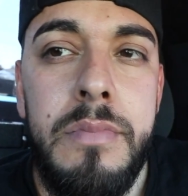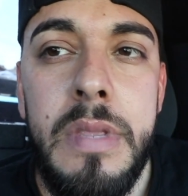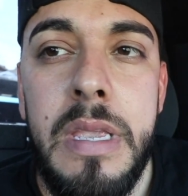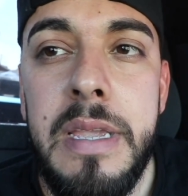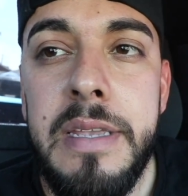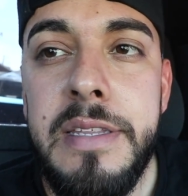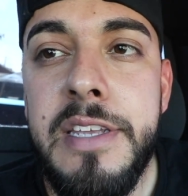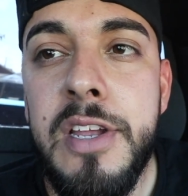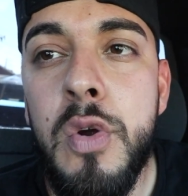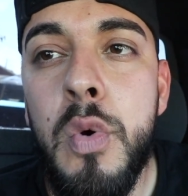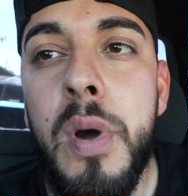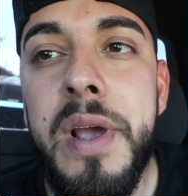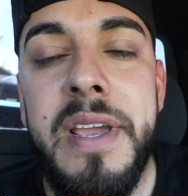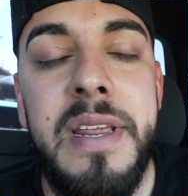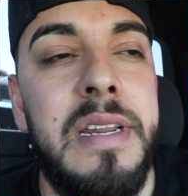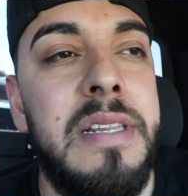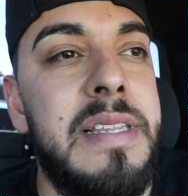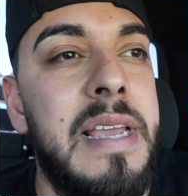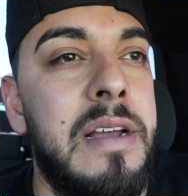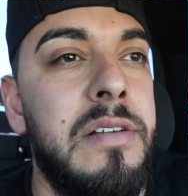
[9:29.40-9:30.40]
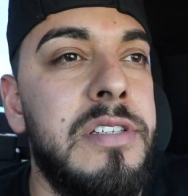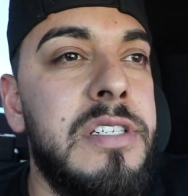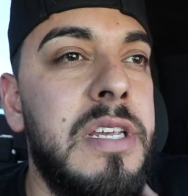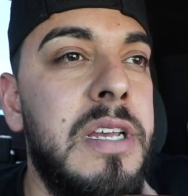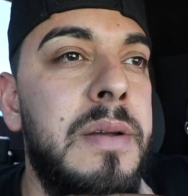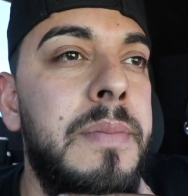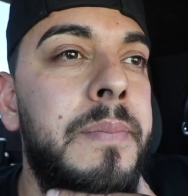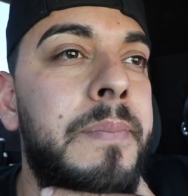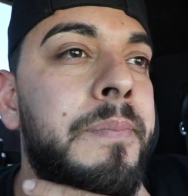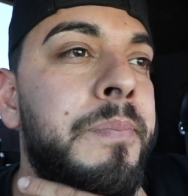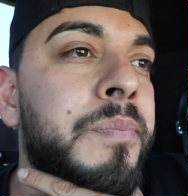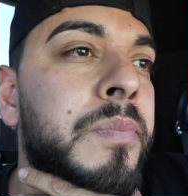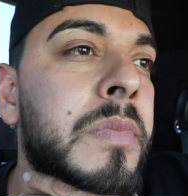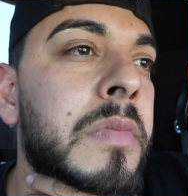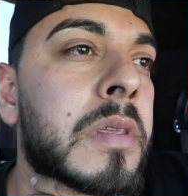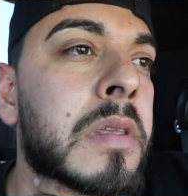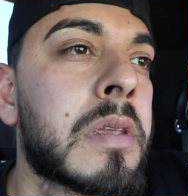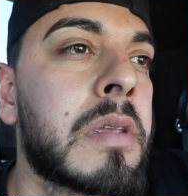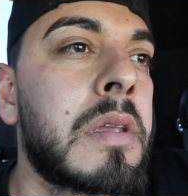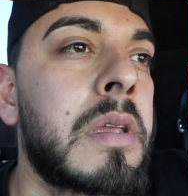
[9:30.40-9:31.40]
It did quiet it down some.
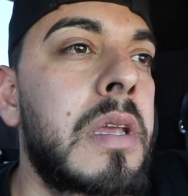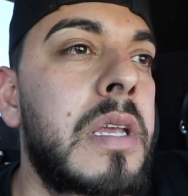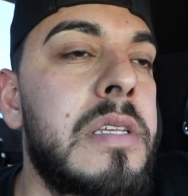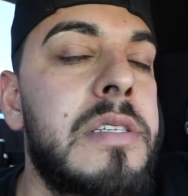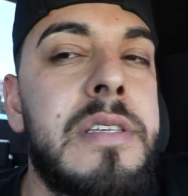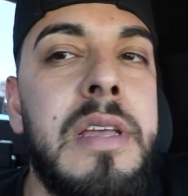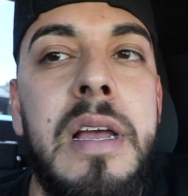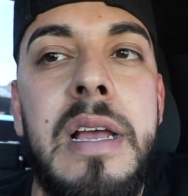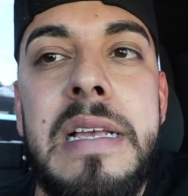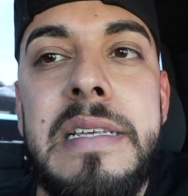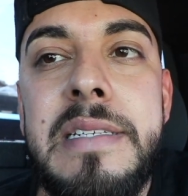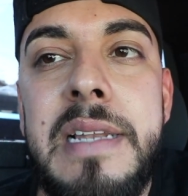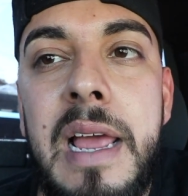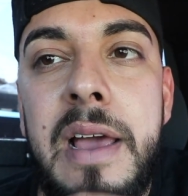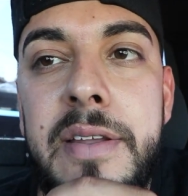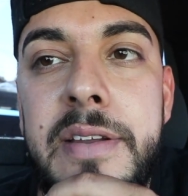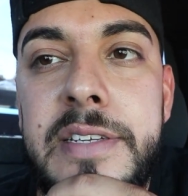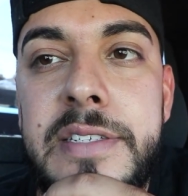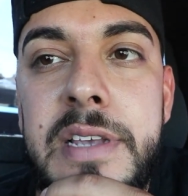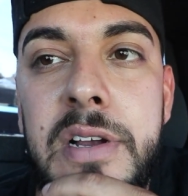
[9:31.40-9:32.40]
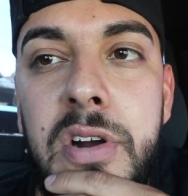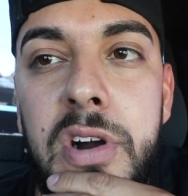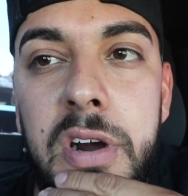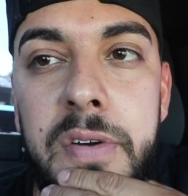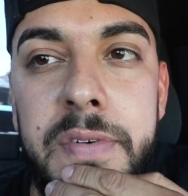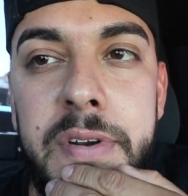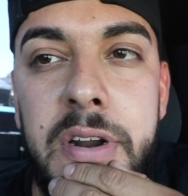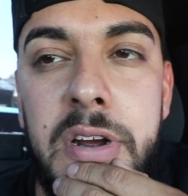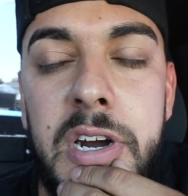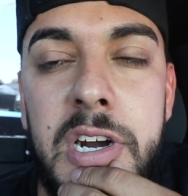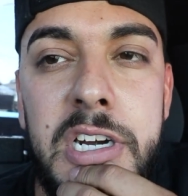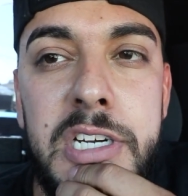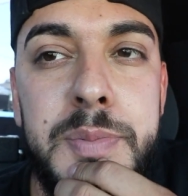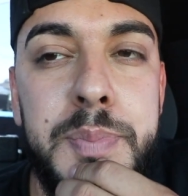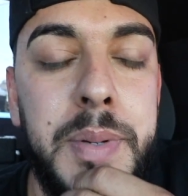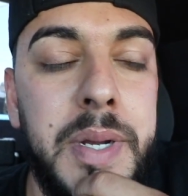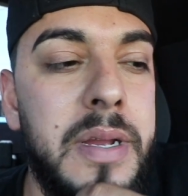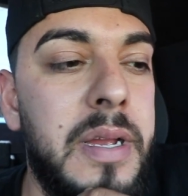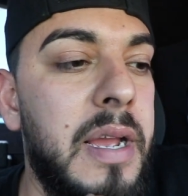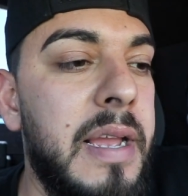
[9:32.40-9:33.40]
It's not as loud as the Carbon R's,
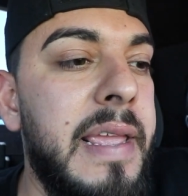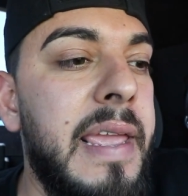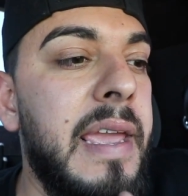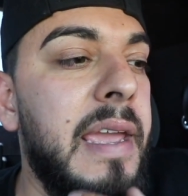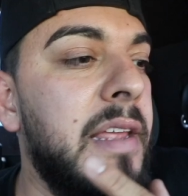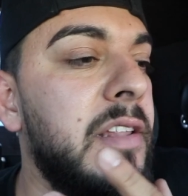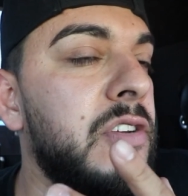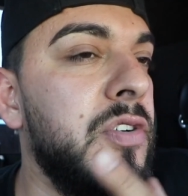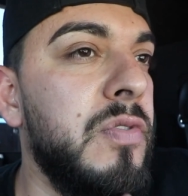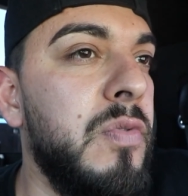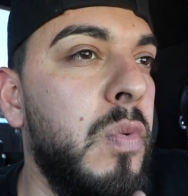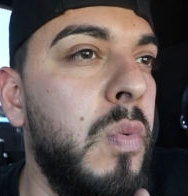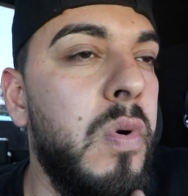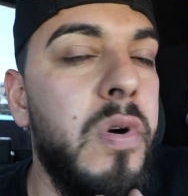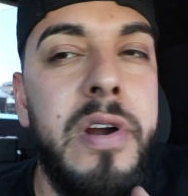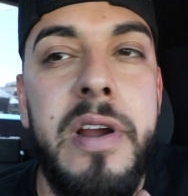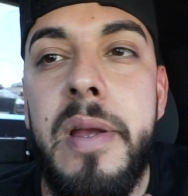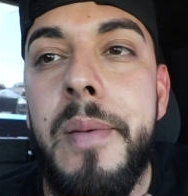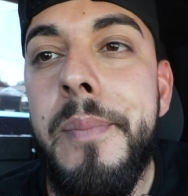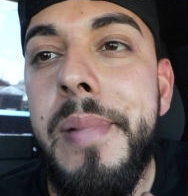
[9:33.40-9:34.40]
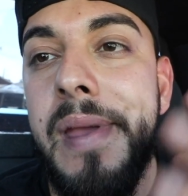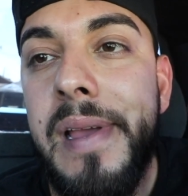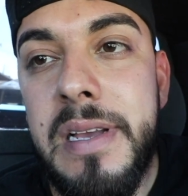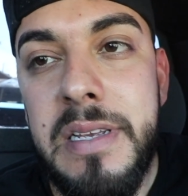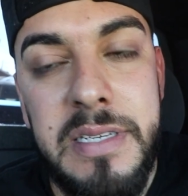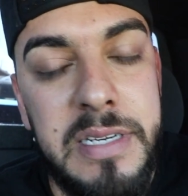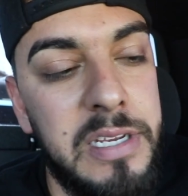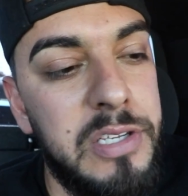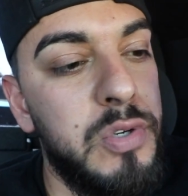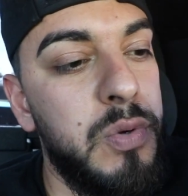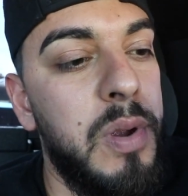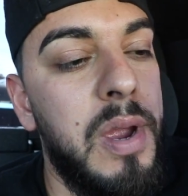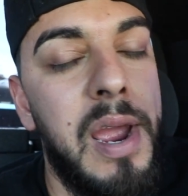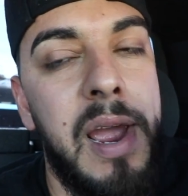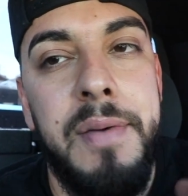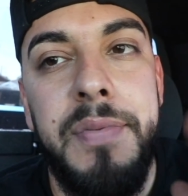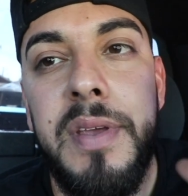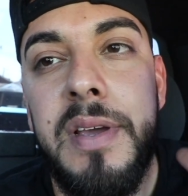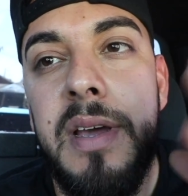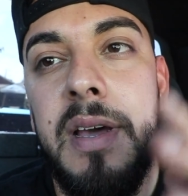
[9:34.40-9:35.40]
but again, don't worry because I do
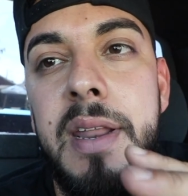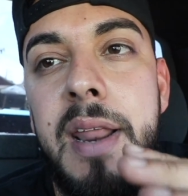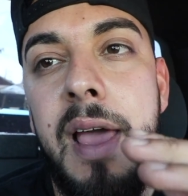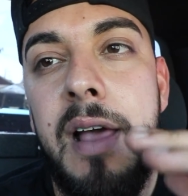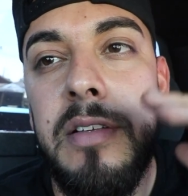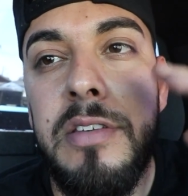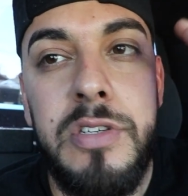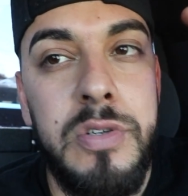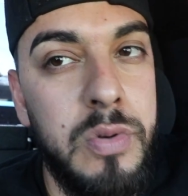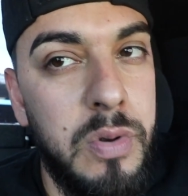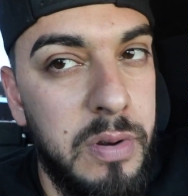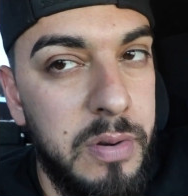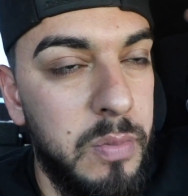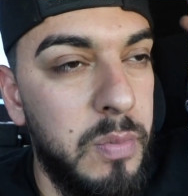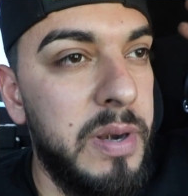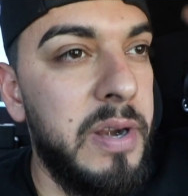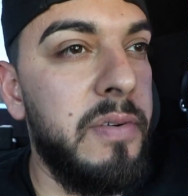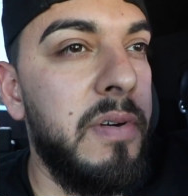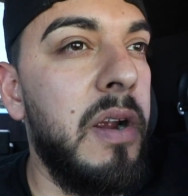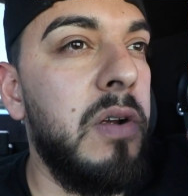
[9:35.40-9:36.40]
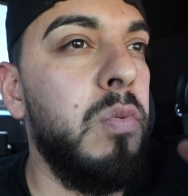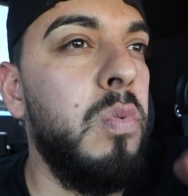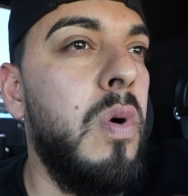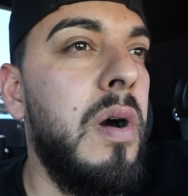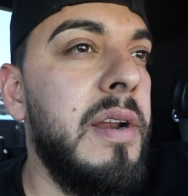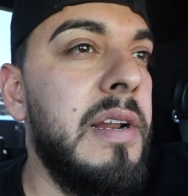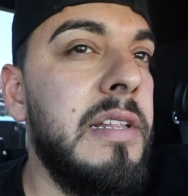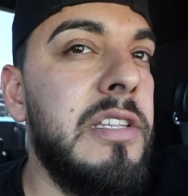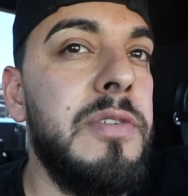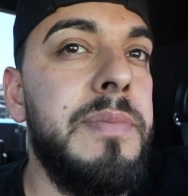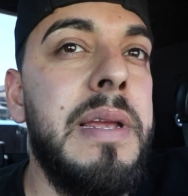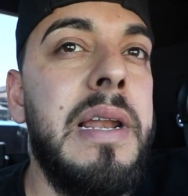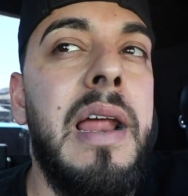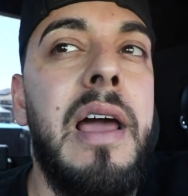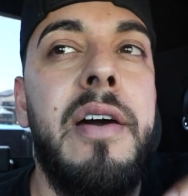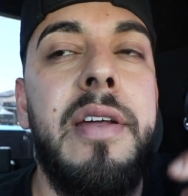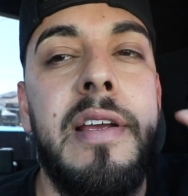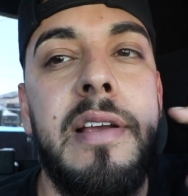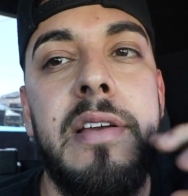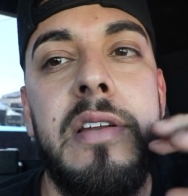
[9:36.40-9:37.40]
have the cutout, so whenever I want it to be
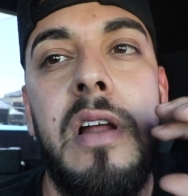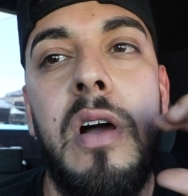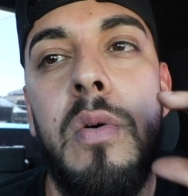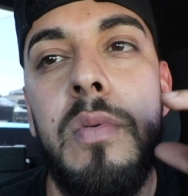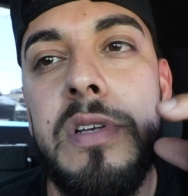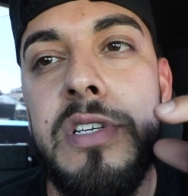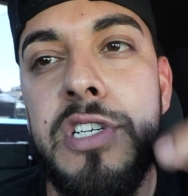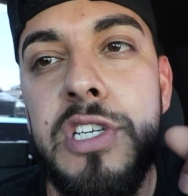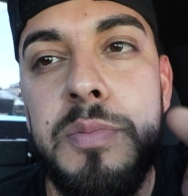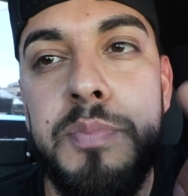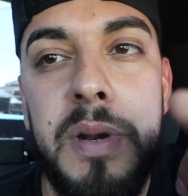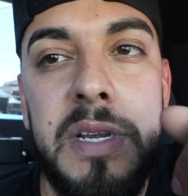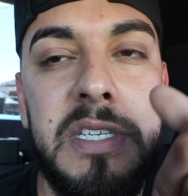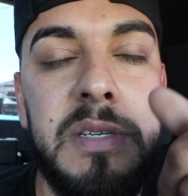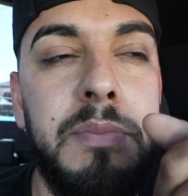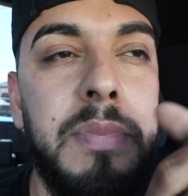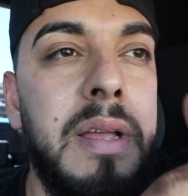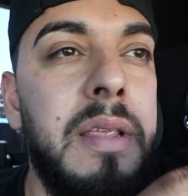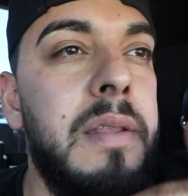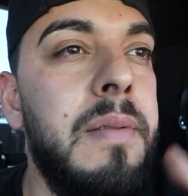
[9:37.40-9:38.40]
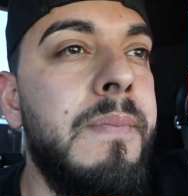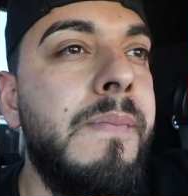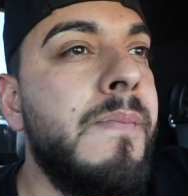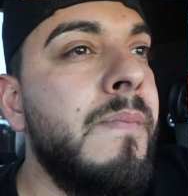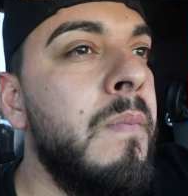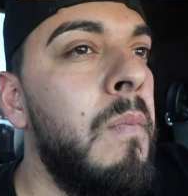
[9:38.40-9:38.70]
loud, I can always just press a button.